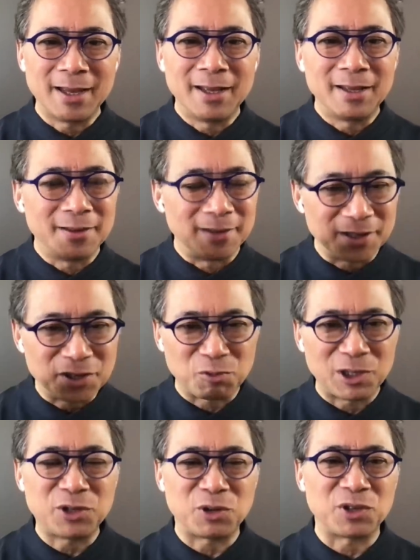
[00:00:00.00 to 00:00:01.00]
this
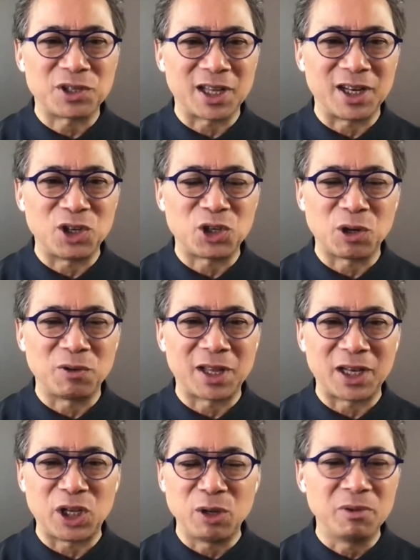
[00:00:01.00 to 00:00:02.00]
research study showed that
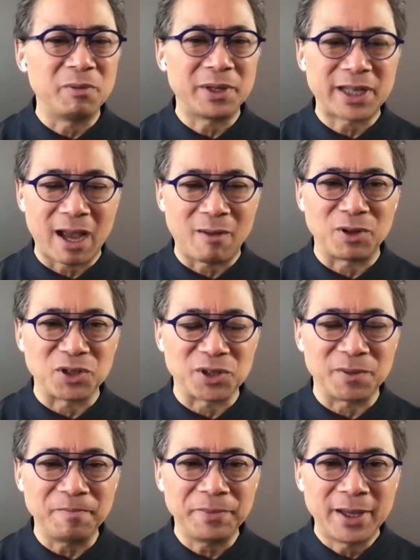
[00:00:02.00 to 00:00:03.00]
human
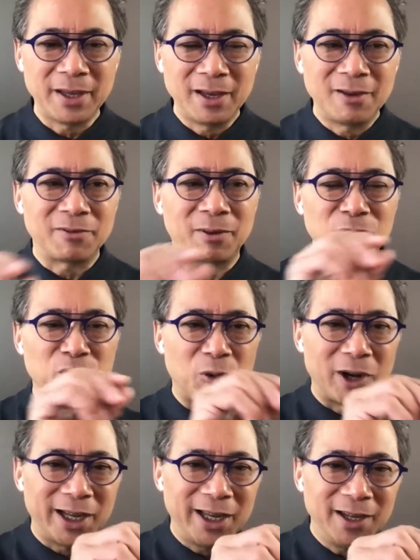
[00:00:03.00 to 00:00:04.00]
metabolism from
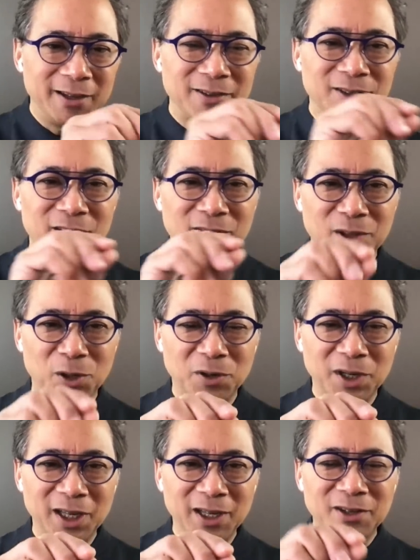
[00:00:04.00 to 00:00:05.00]
20 to
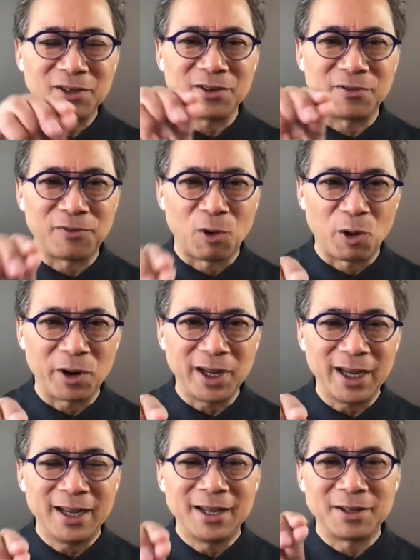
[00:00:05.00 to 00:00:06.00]
30 to 40
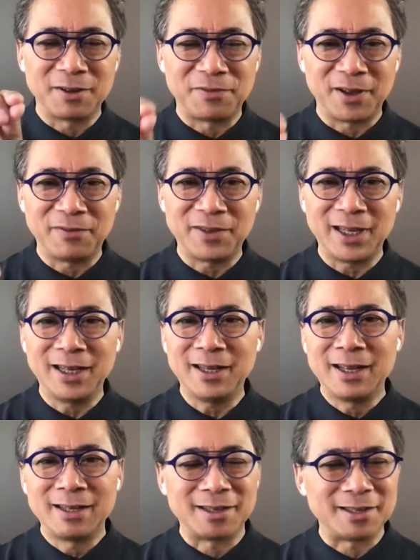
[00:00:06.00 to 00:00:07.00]
to 50
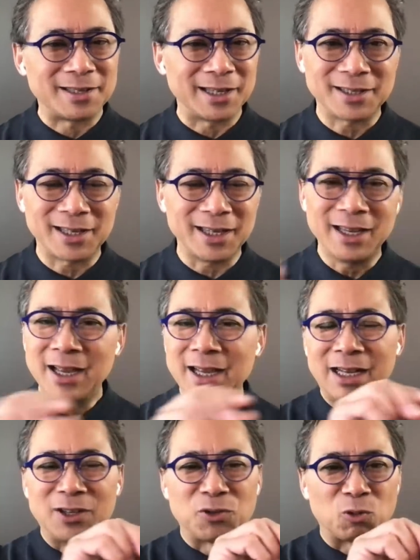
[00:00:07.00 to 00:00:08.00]
to 60
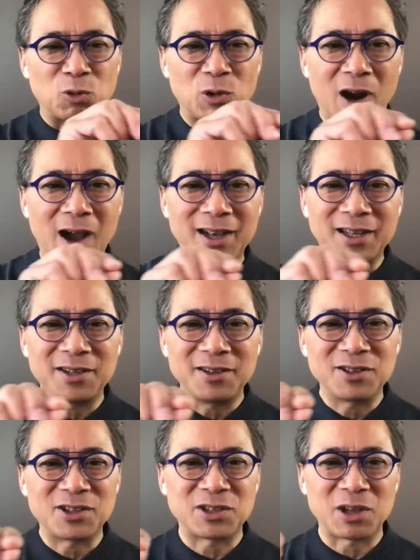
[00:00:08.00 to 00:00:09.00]
is rock
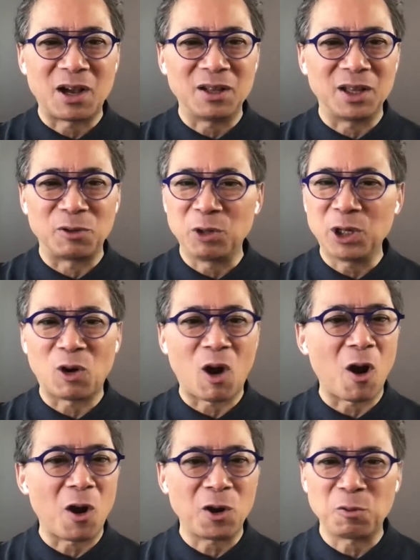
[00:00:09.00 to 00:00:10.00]
solid. We are
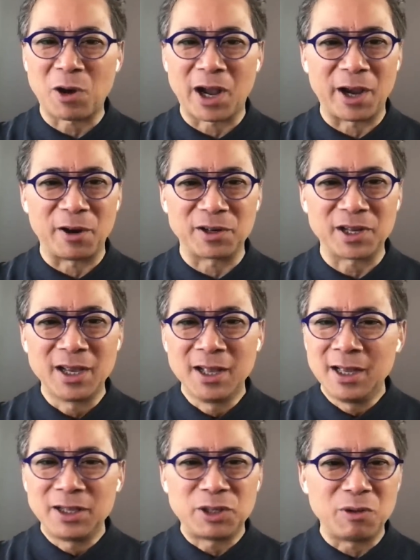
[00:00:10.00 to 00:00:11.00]
hardwired
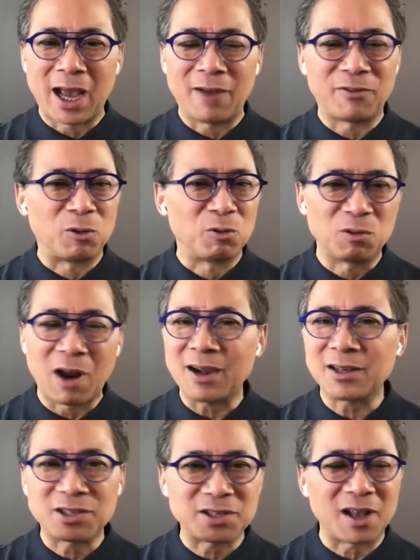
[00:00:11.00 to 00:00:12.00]
to have a rock
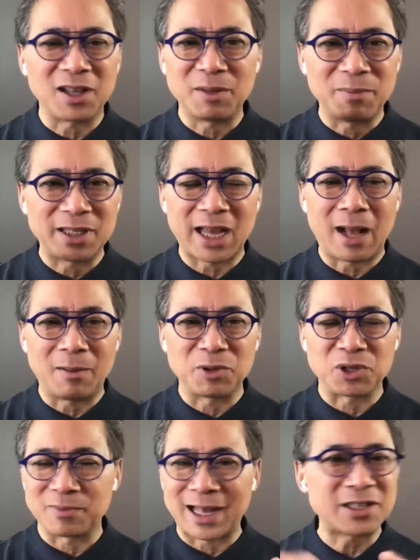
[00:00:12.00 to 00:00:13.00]
solid
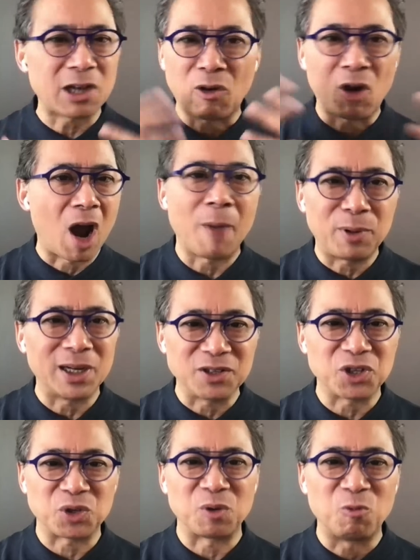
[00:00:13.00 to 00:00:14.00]
metabolism. That's how our operating
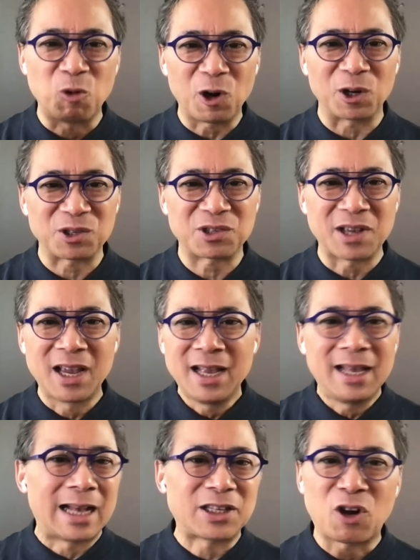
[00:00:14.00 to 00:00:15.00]
system works.
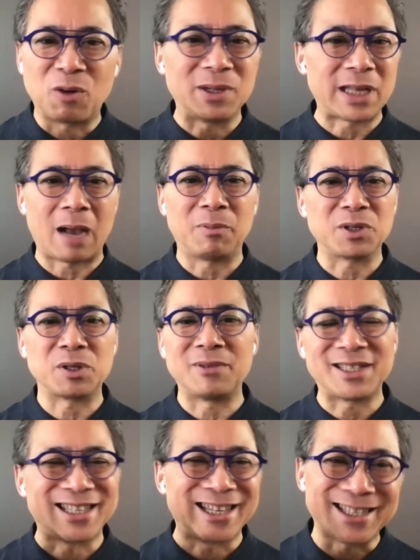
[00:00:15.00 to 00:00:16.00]
That's how our metabolism is
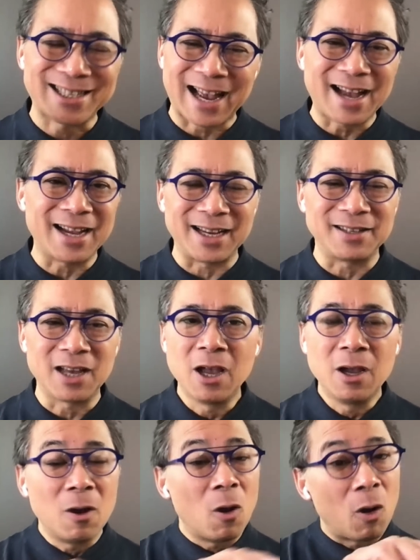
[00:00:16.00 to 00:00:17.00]
designed
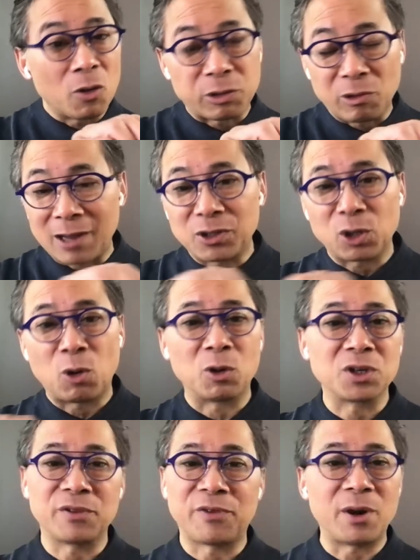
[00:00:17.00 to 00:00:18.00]
throughout the course
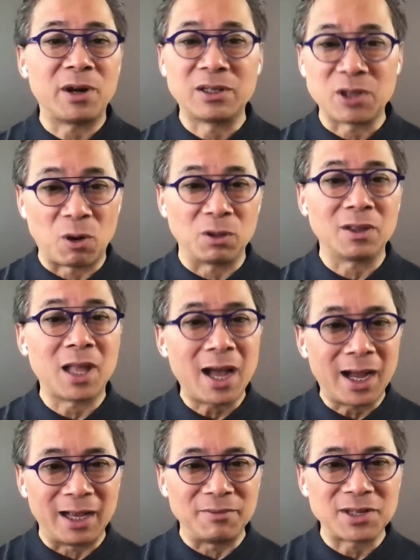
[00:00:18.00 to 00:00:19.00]
of our adult
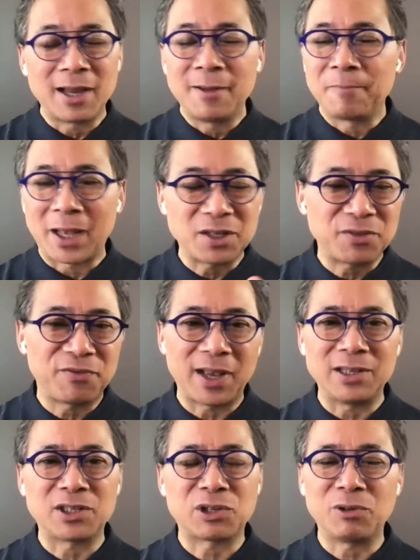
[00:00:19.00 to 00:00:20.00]
lives. That's
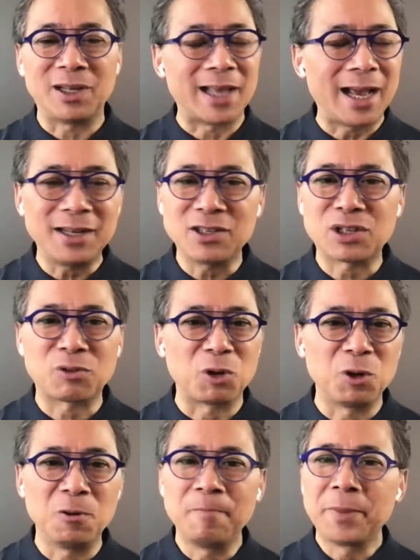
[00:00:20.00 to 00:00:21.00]
phase 3. That is through